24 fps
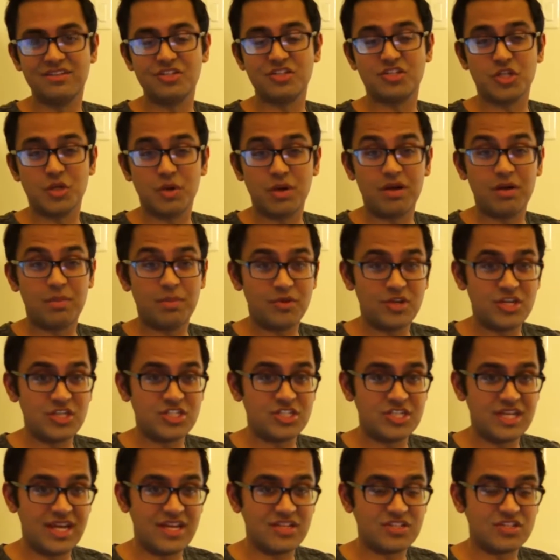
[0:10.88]
To show our
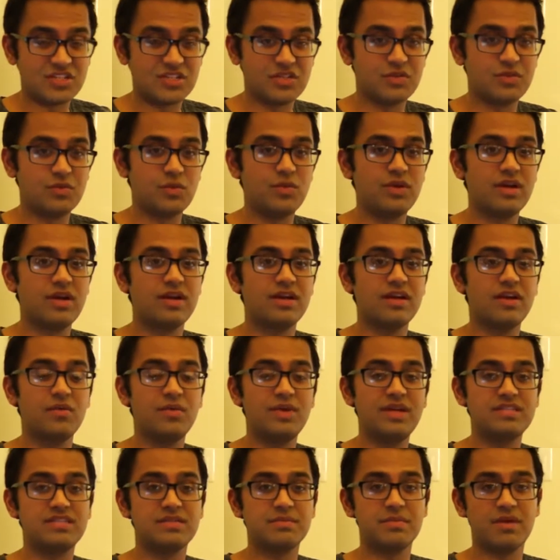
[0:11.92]
appreciation, we are going to
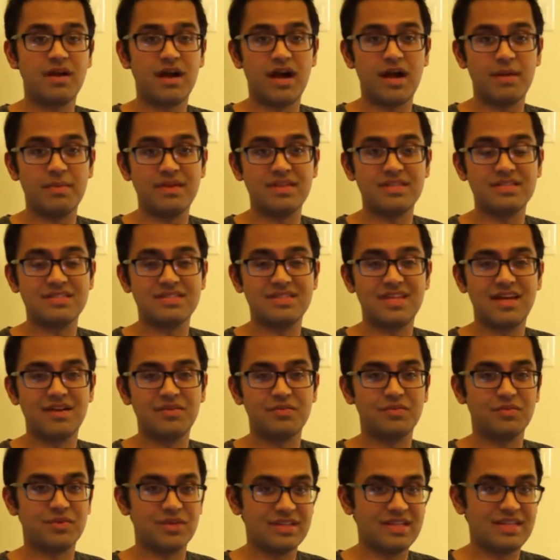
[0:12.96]
read some comments
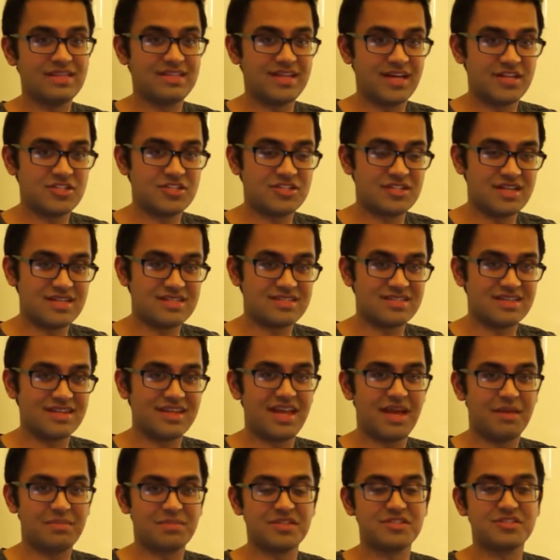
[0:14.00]
that really touched us and
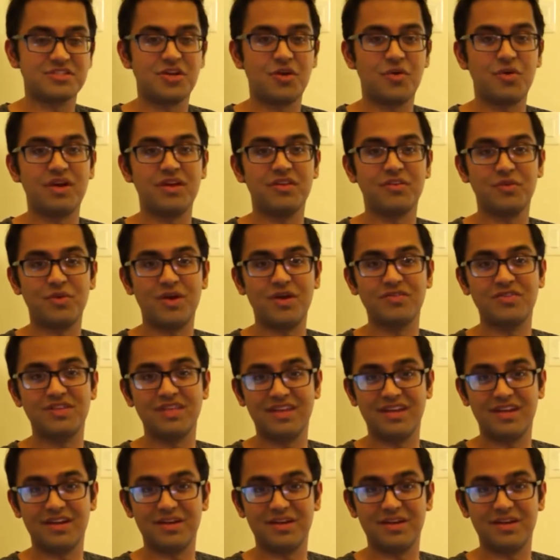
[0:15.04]
kept us going throughout the